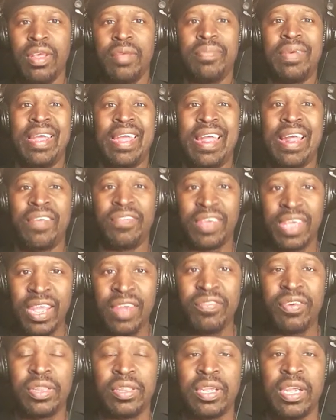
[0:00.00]
but have
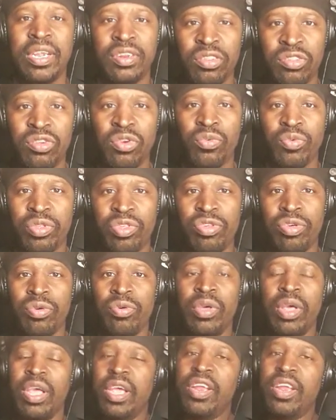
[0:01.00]
everything to do with you.